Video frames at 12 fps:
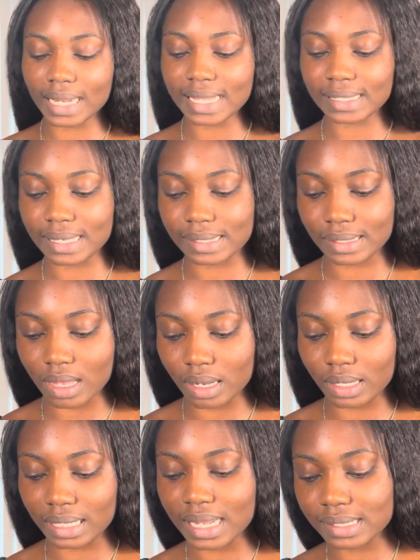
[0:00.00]
let's get
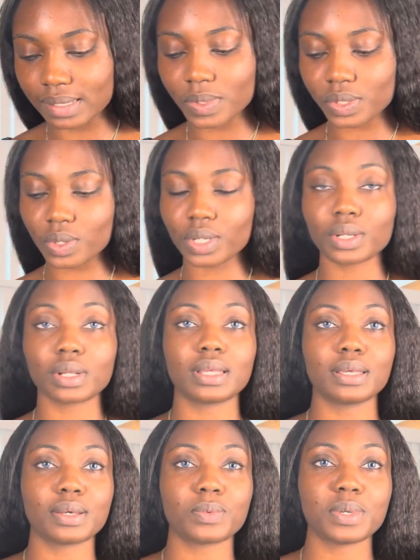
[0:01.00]
started. Let's see what's going on
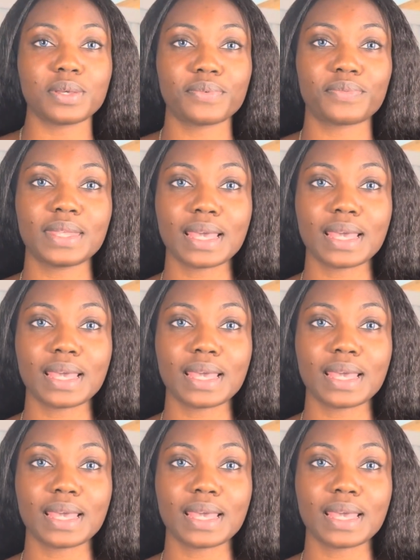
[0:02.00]
here with the